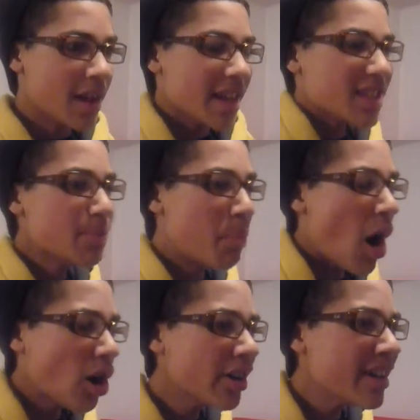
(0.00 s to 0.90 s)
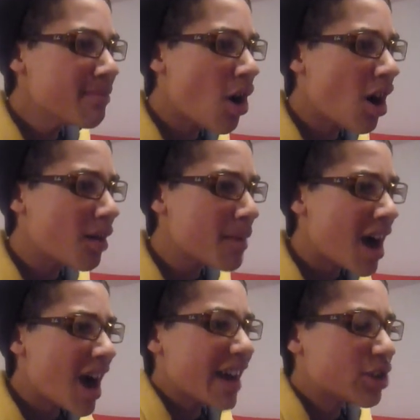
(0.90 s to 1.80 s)
It's a party, Mom!
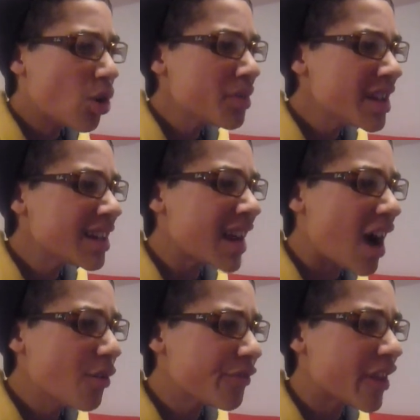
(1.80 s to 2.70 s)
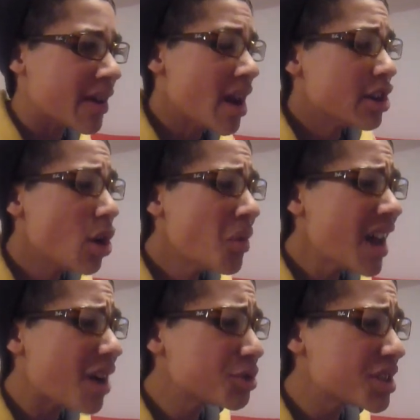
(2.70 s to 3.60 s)
I don't need an outfit! No one
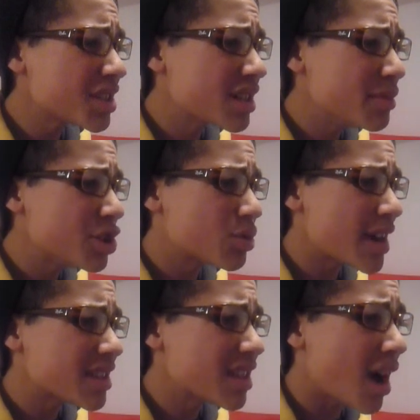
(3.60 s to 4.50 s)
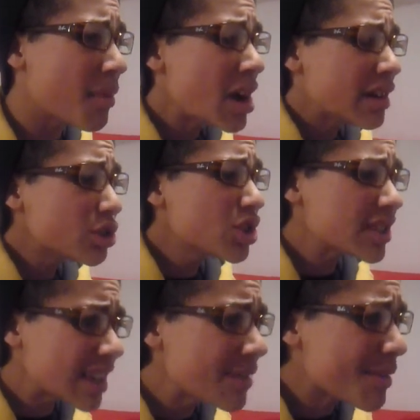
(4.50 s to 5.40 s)
else is gonna be dressed up! Now
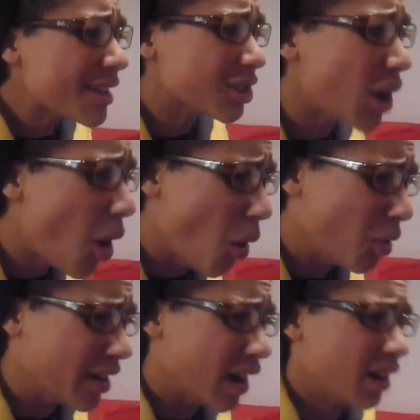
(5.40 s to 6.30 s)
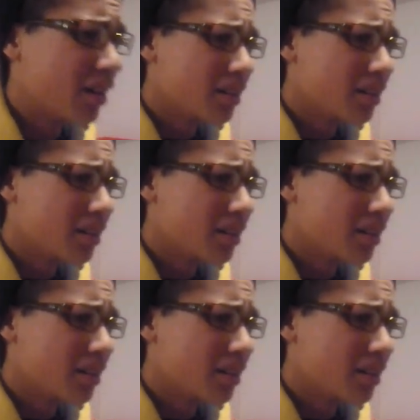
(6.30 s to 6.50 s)
just leave me alone!